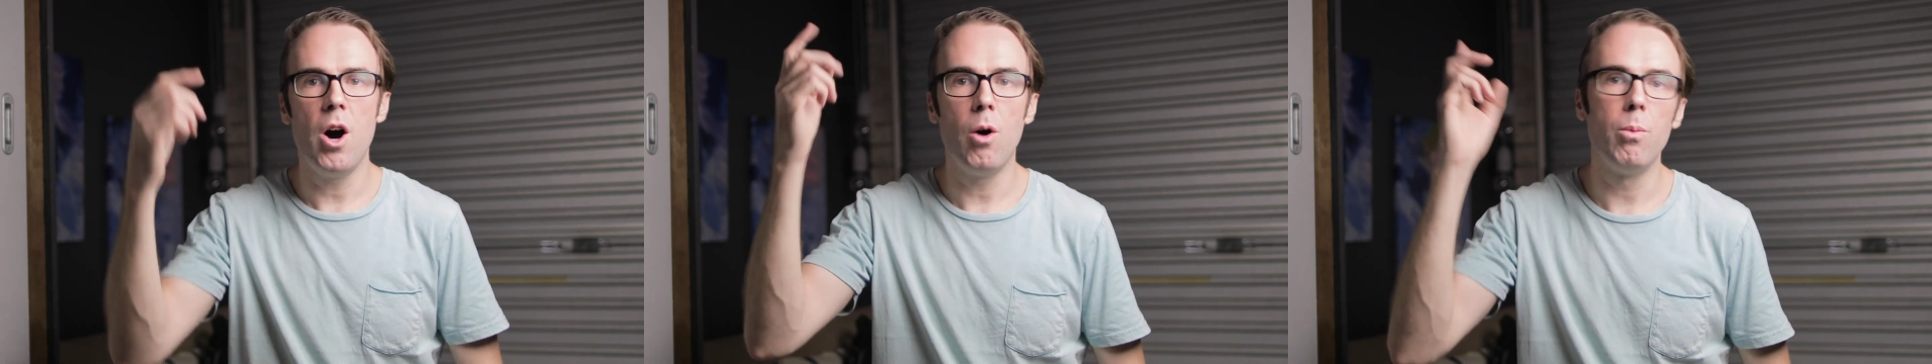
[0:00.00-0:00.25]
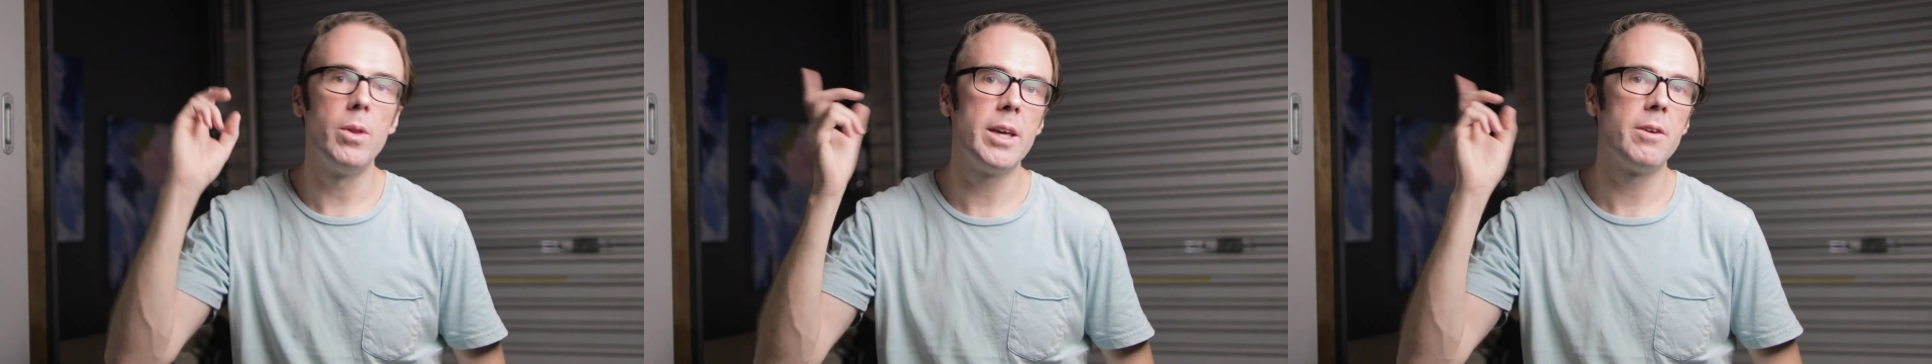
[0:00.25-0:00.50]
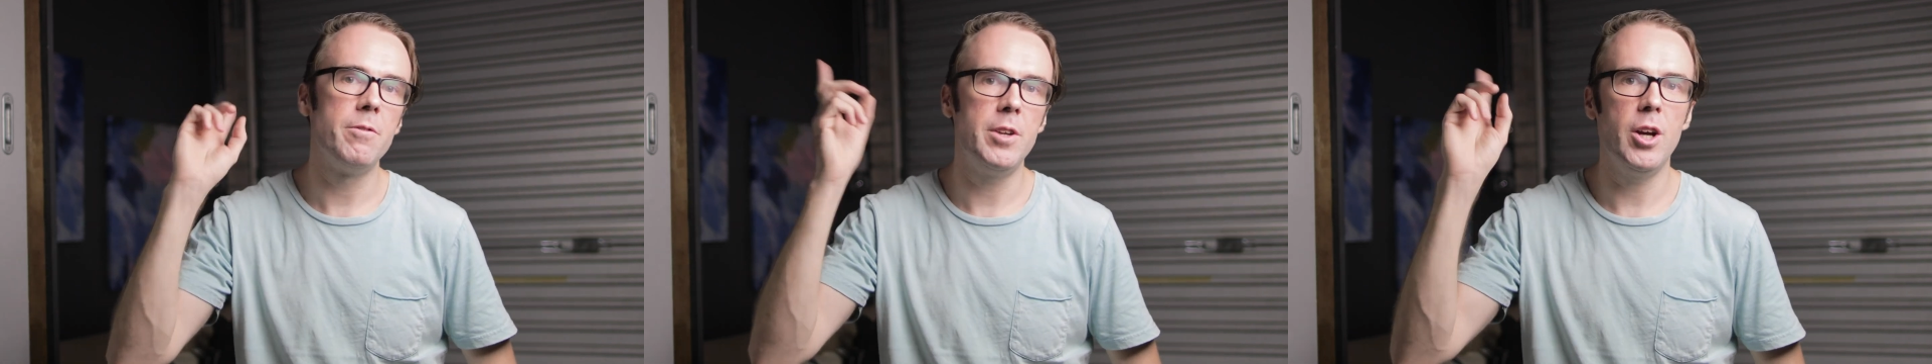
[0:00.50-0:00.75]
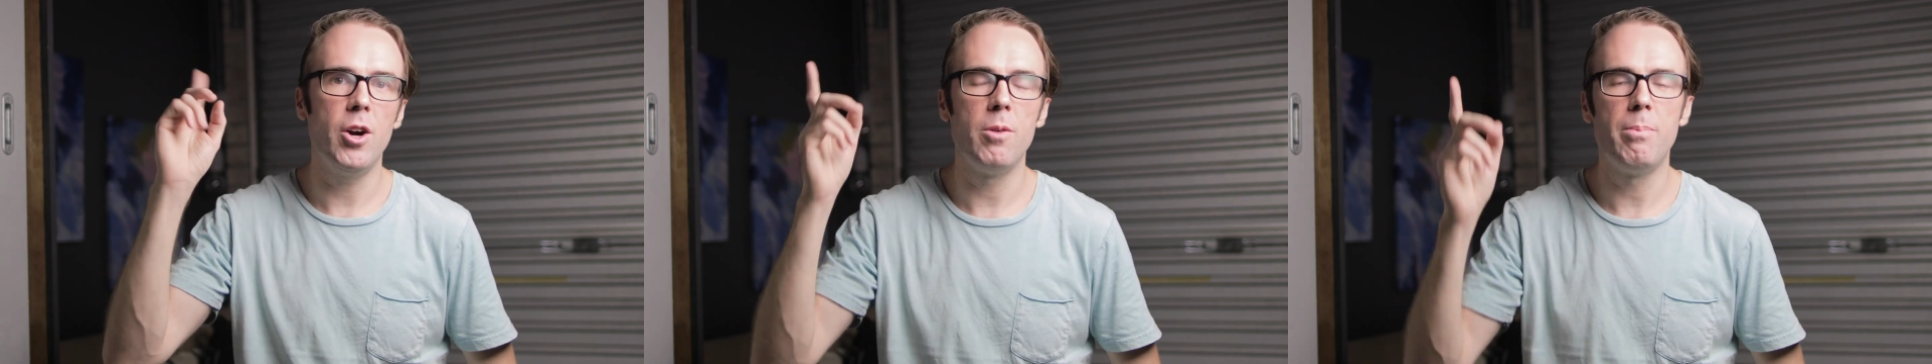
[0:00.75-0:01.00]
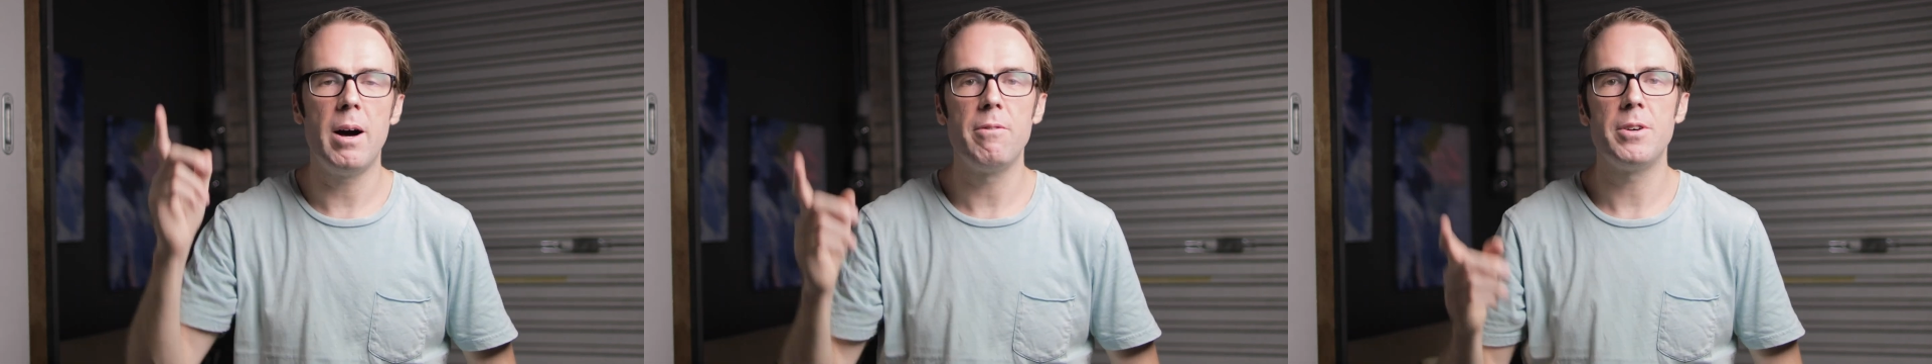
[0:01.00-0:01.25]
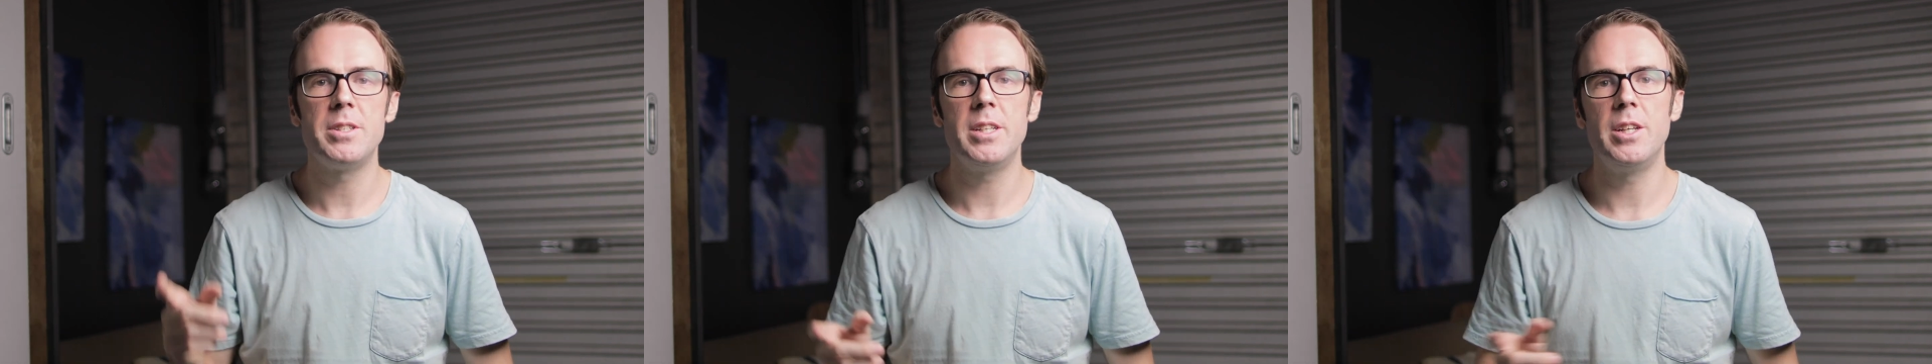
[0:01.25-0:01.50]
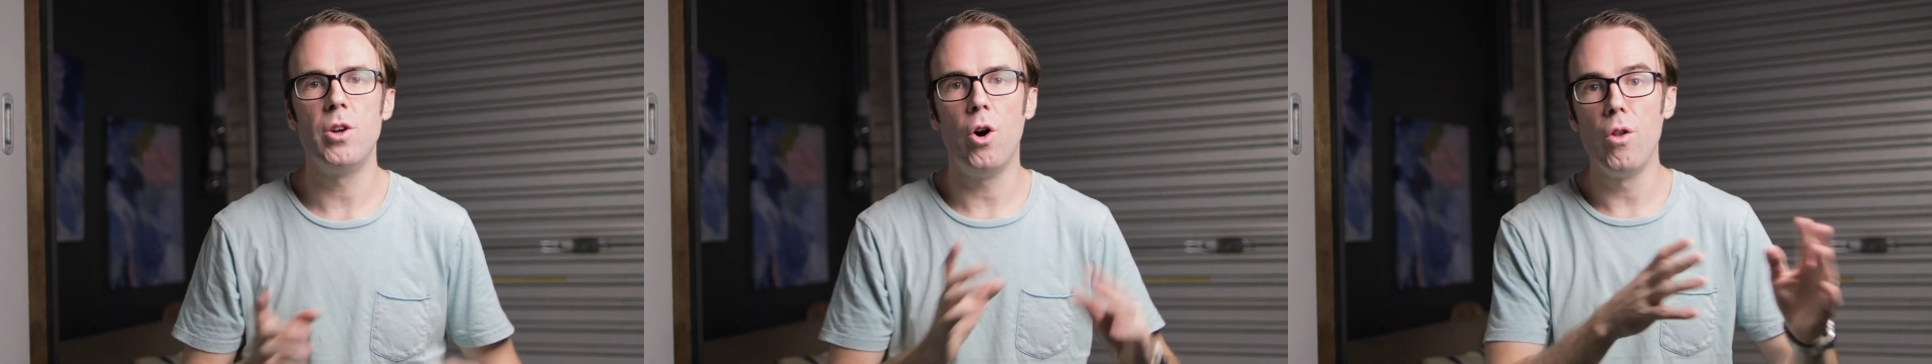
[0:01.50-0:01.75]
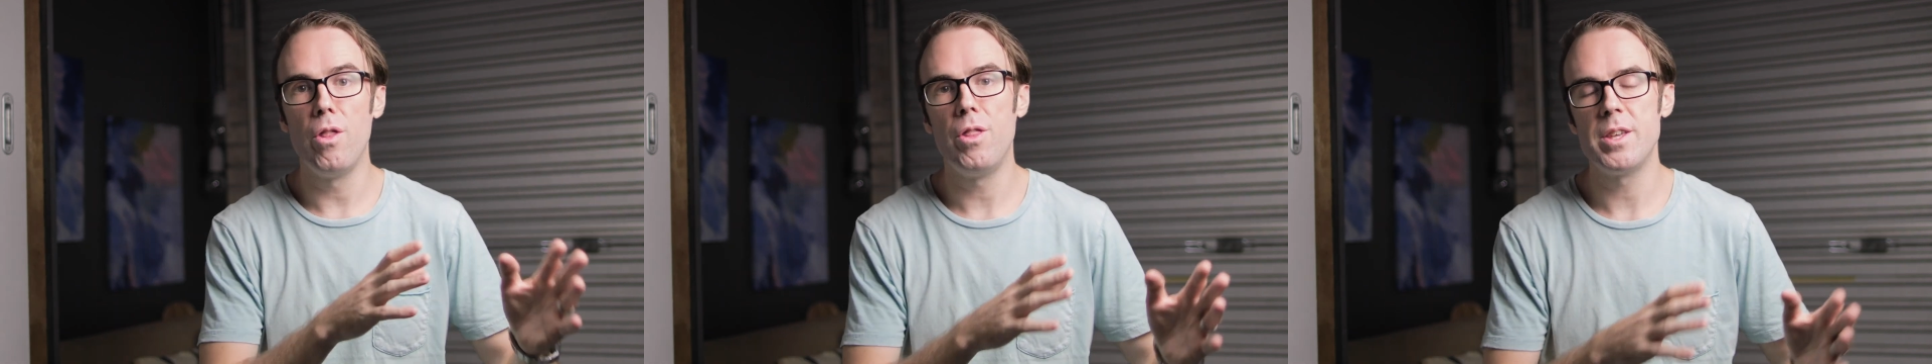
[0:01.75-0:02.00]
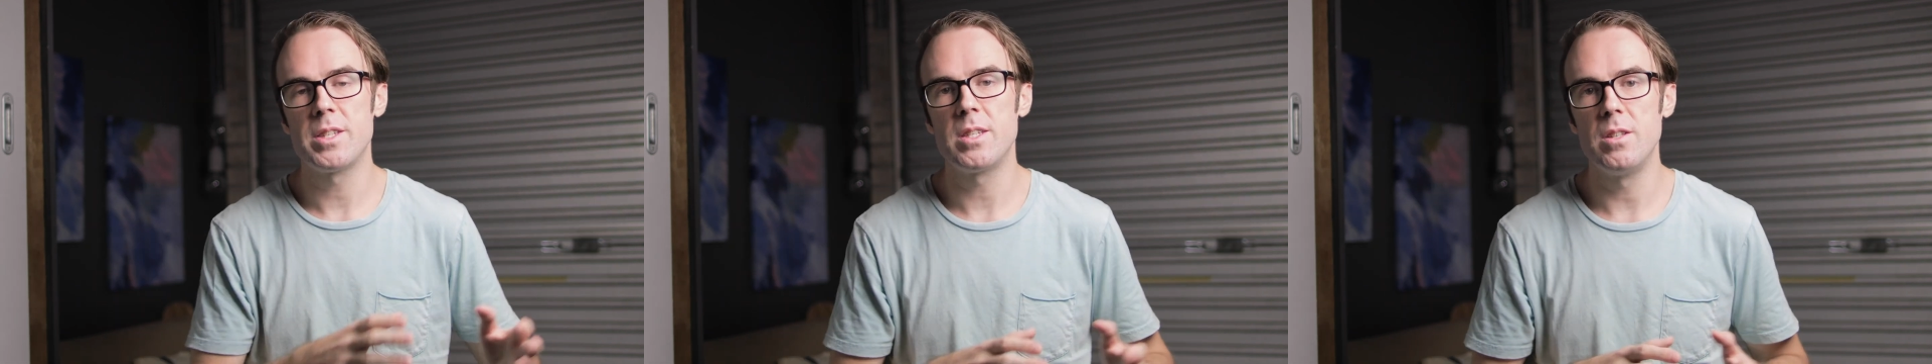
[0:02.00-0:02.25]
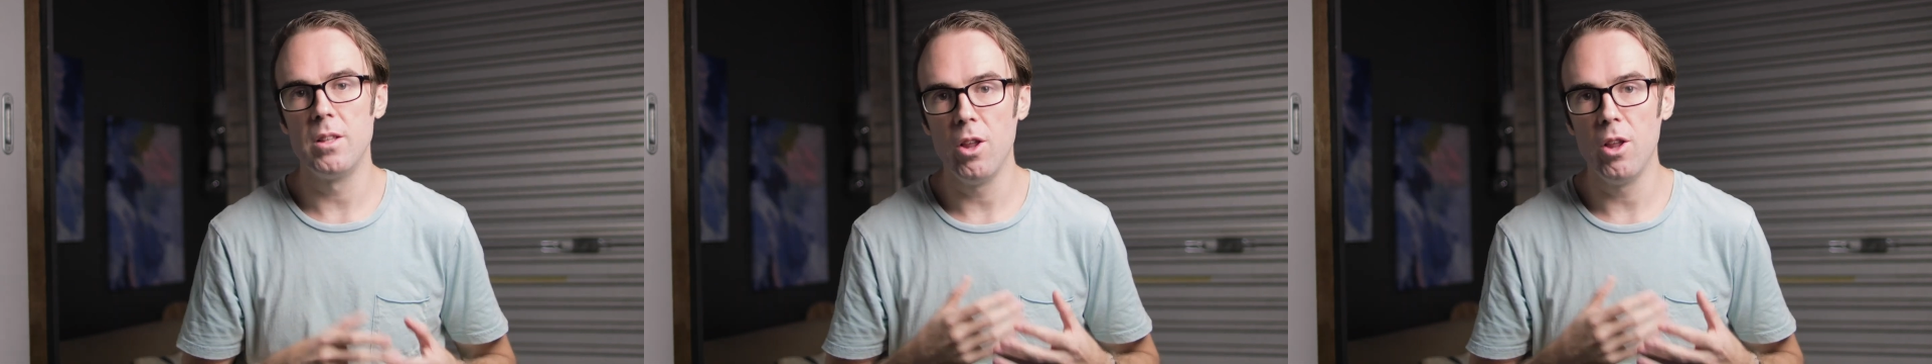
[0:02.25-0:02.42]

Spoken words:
I'll link a video above I did on this